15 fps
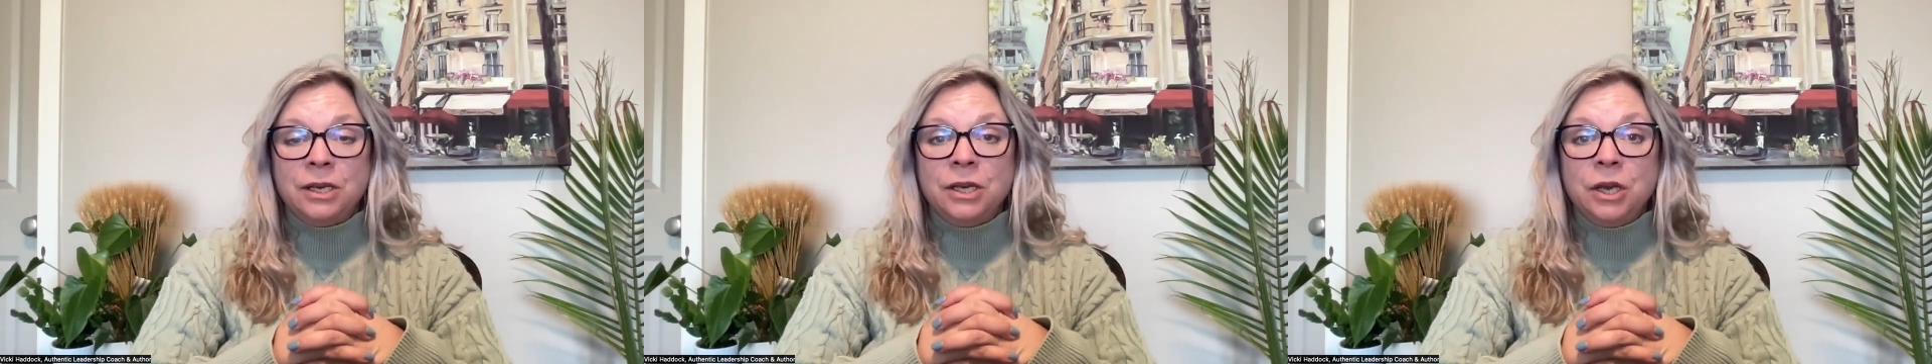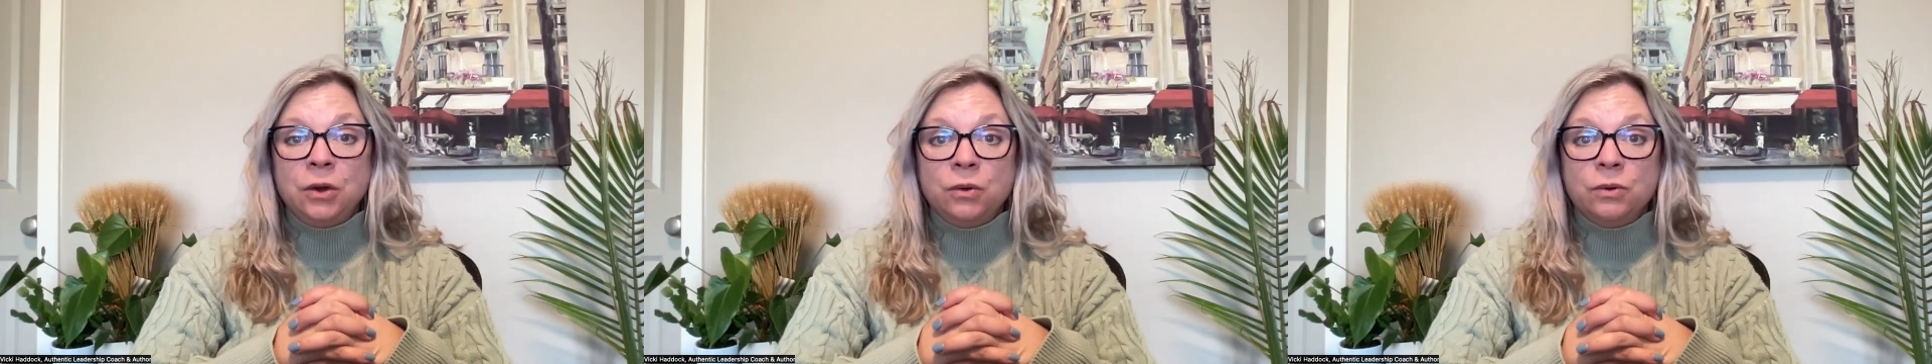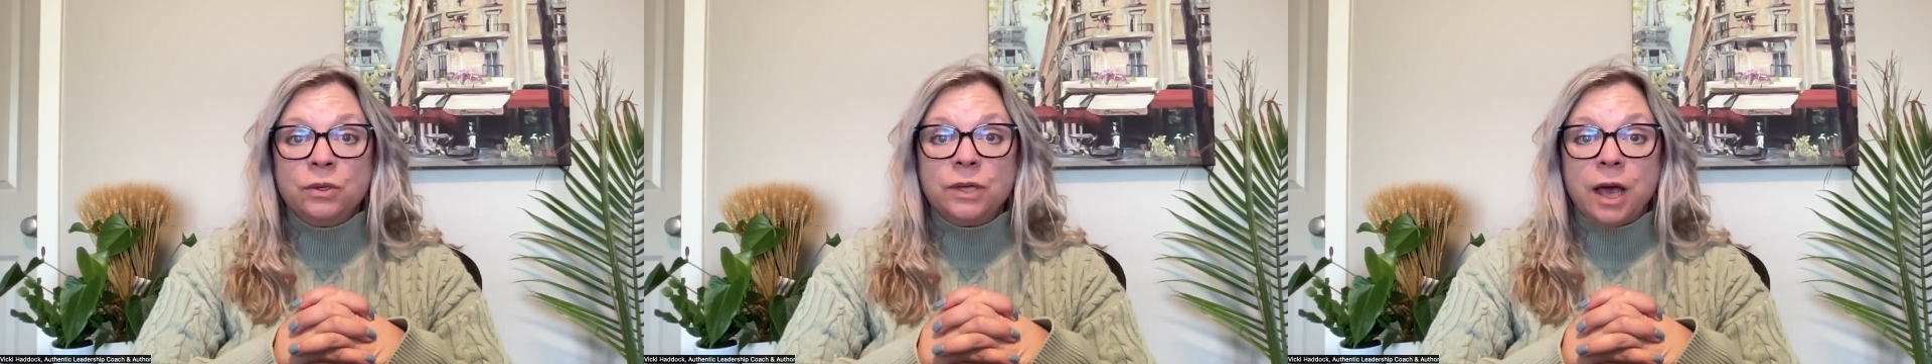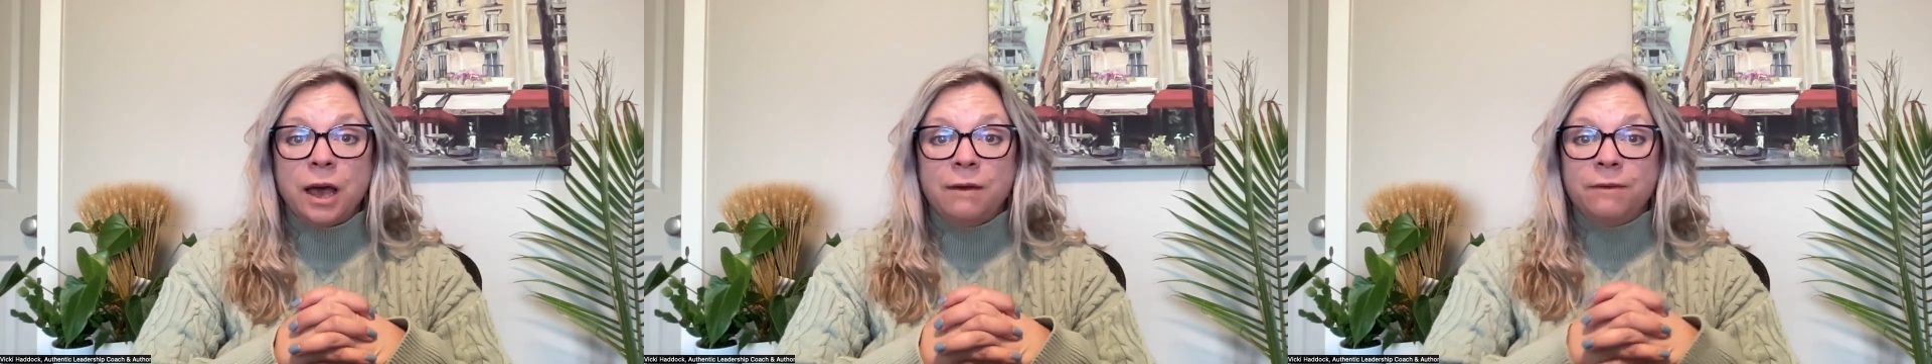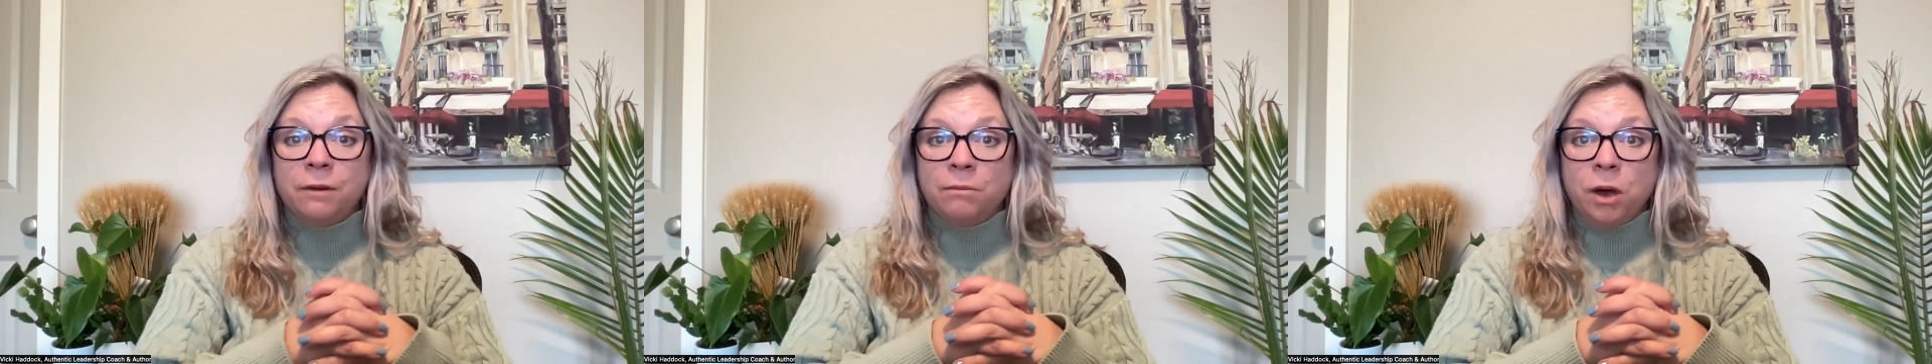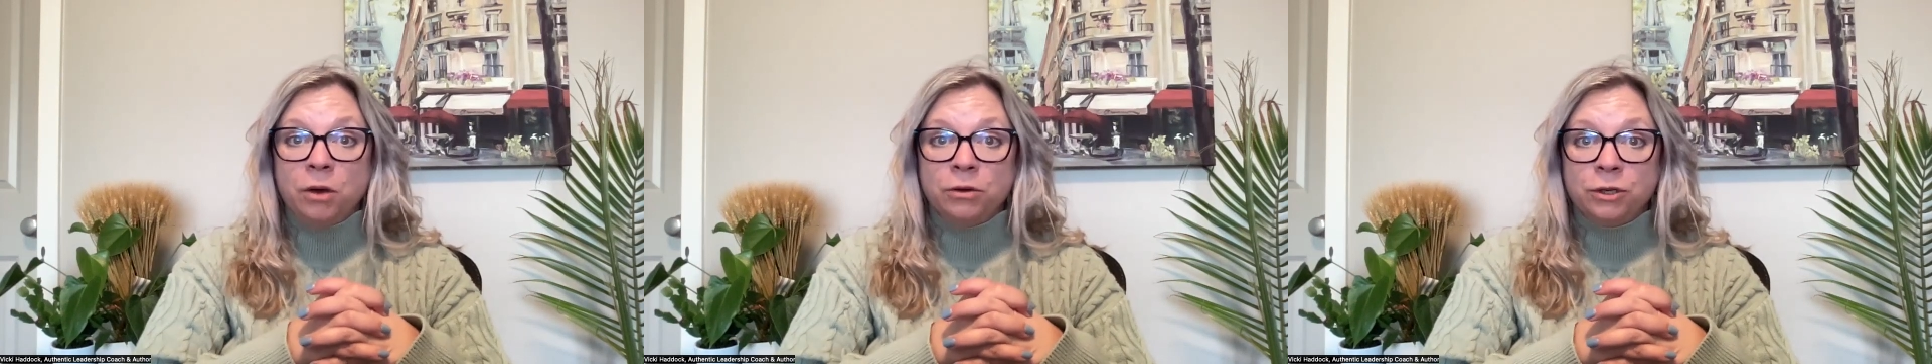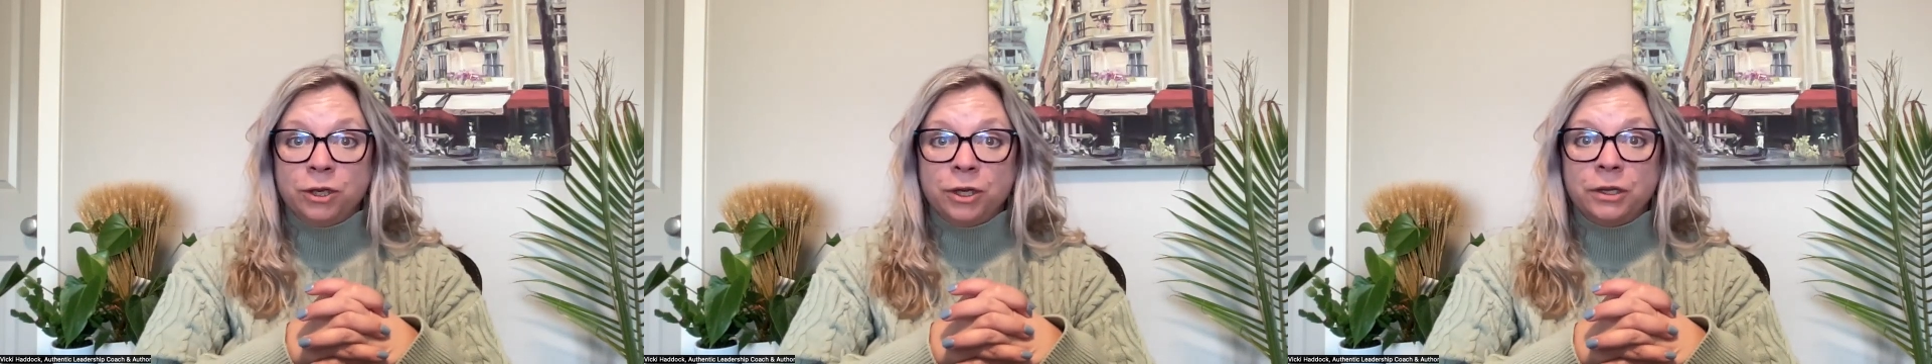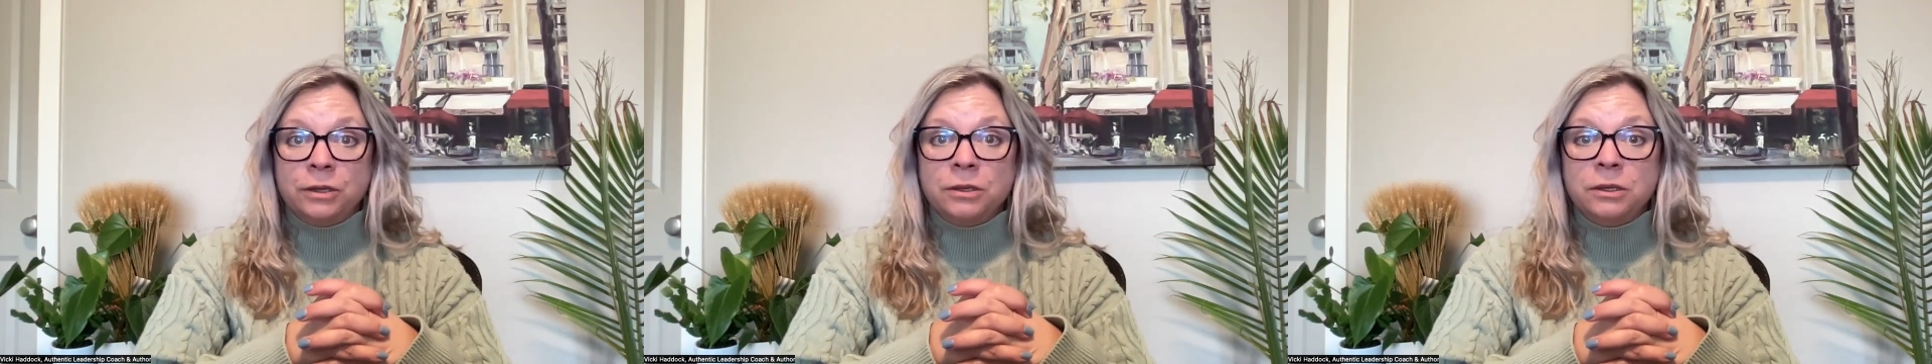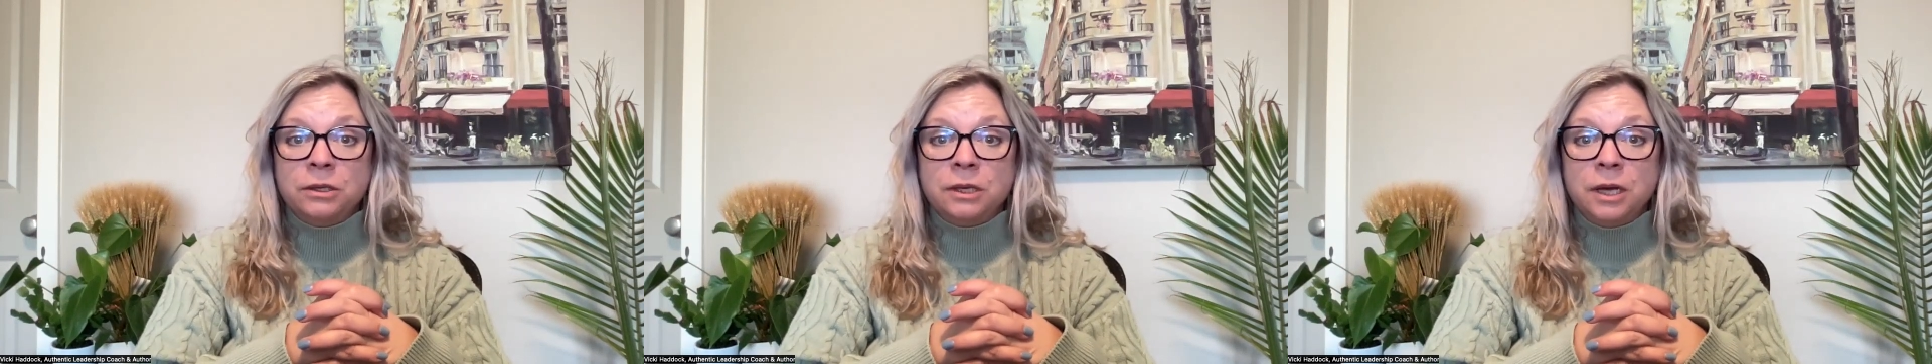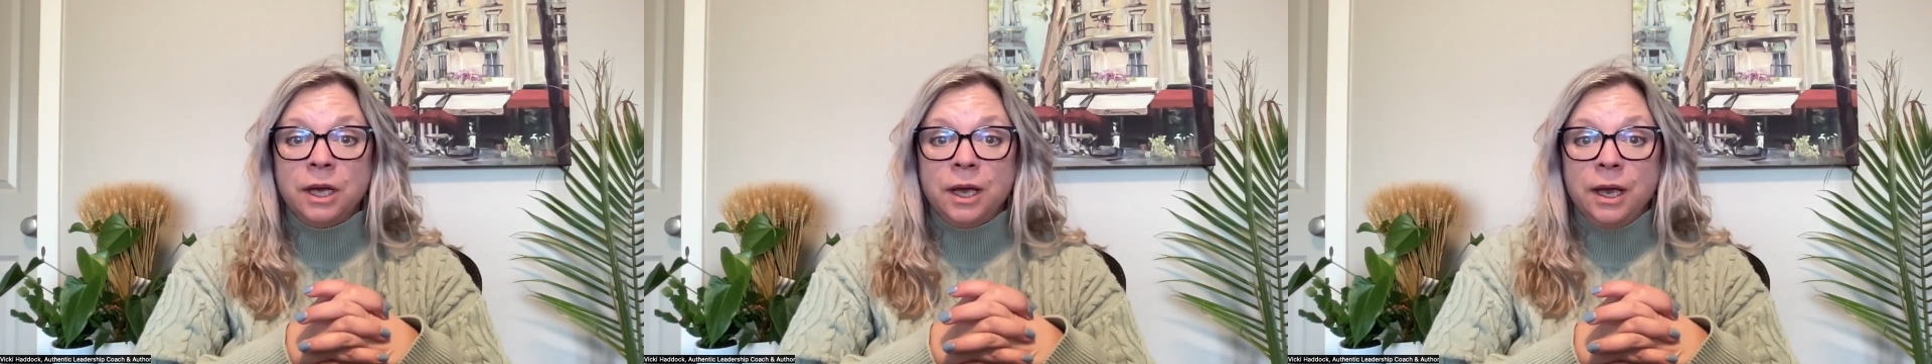use of
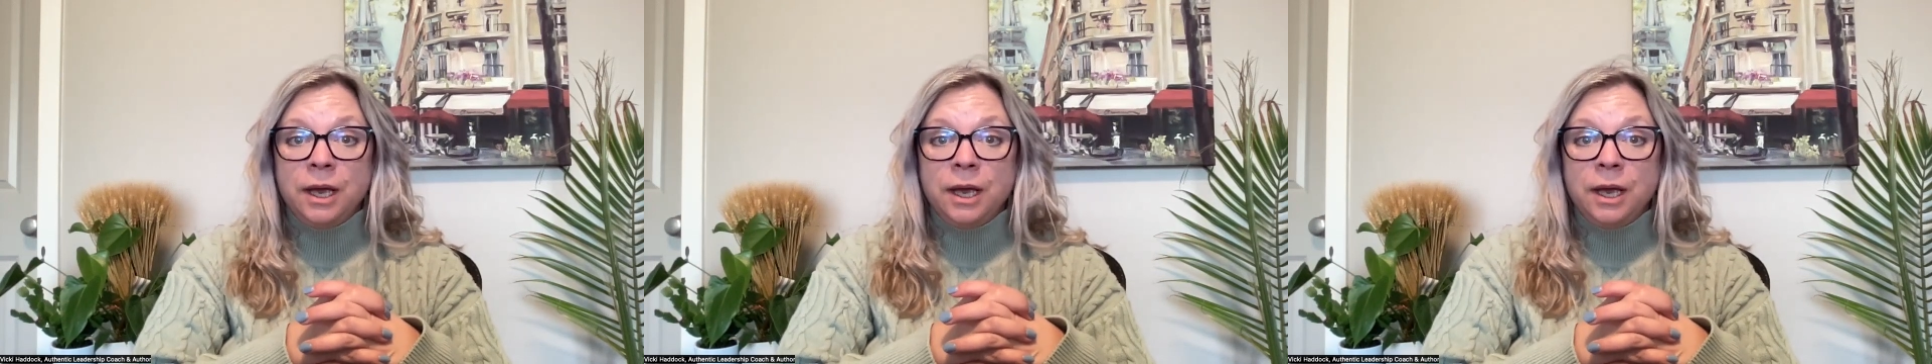emotions